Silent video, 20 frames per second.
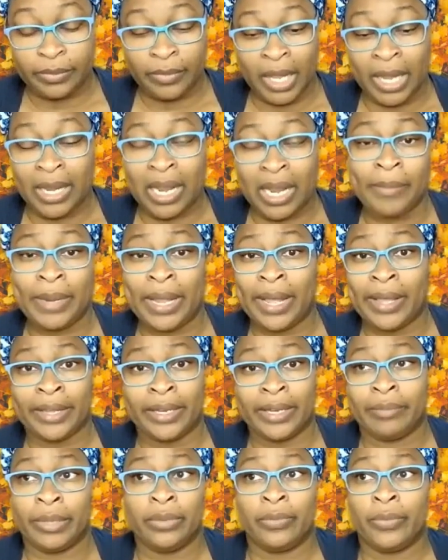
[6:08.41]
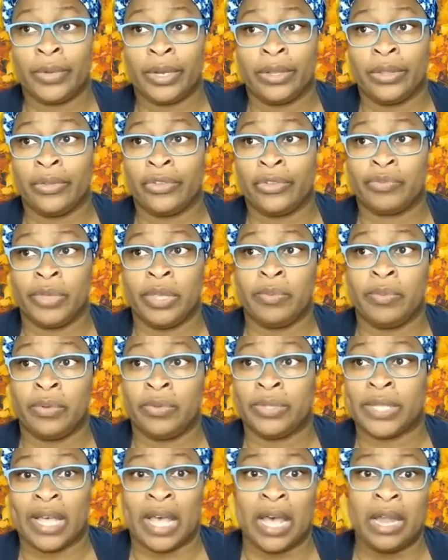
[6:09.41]
And I'm not going to be one of those people
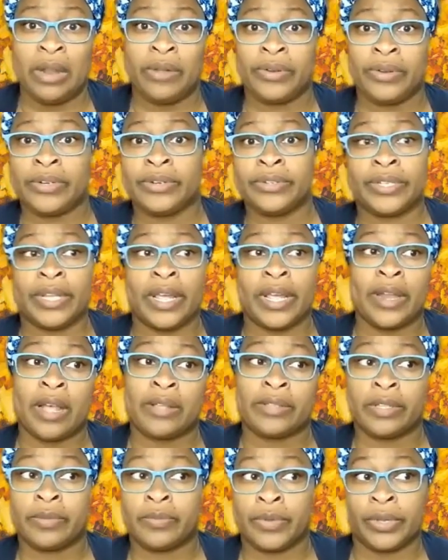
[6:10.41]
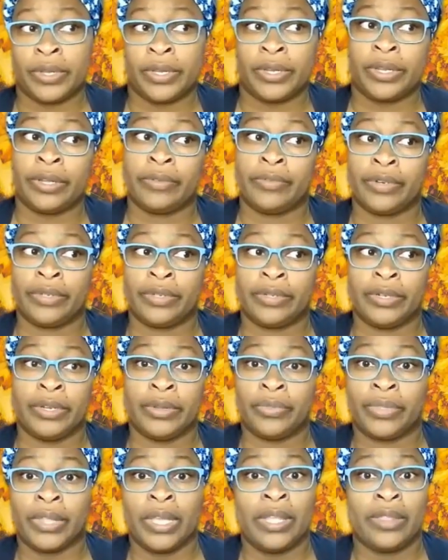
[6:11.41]
who's like, I don't understand how someone could ever, you
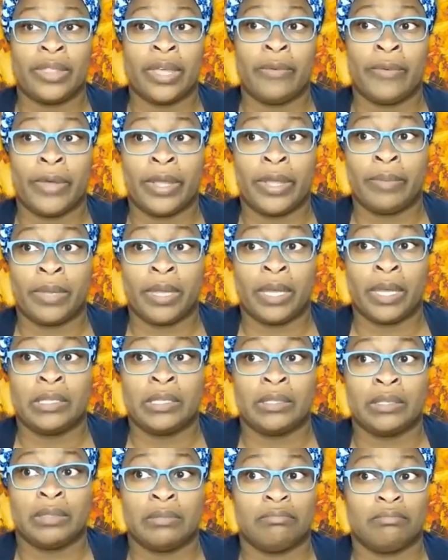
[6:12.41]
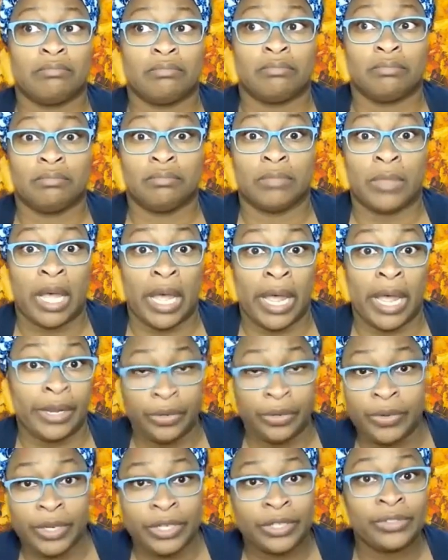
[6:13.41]
know, think that way because I
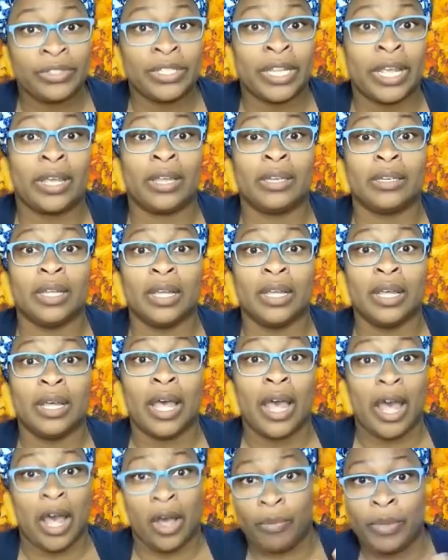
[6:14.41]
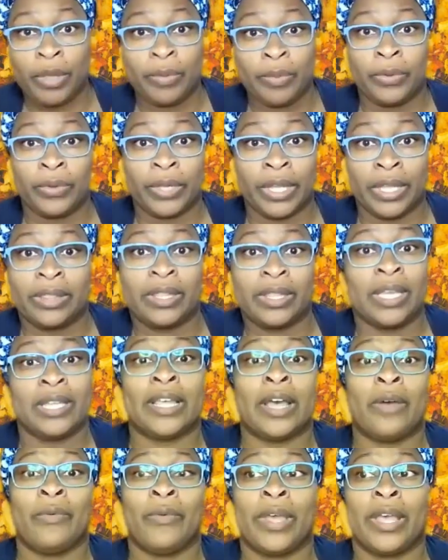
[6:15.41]
do understand how people can think
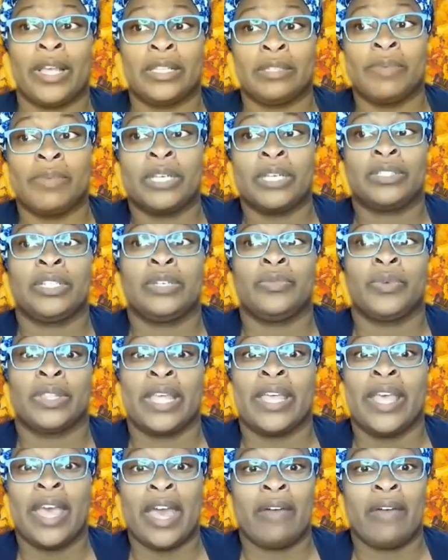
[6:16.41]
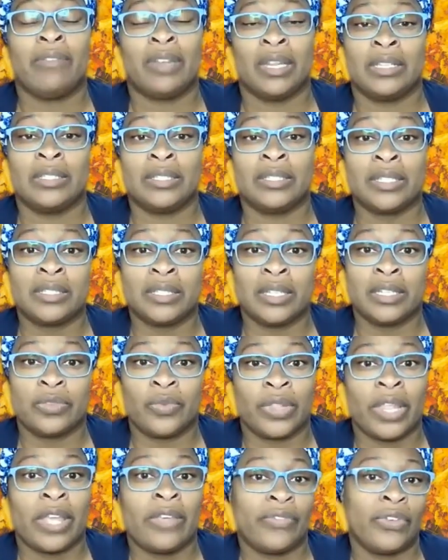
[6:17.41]
that way, especially when they have an existence
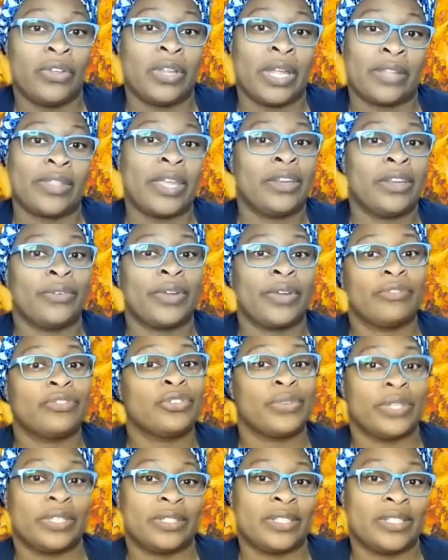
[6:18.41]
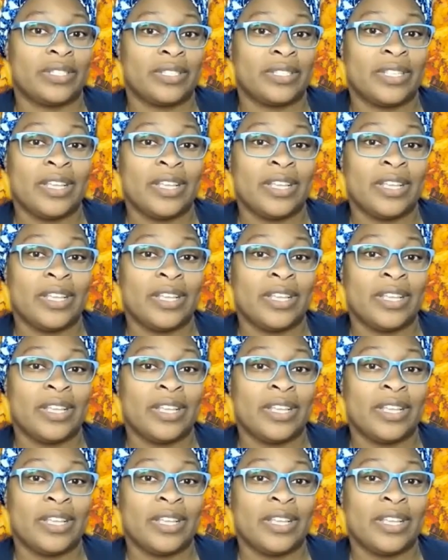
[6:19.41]
where they feel like they don't have choices.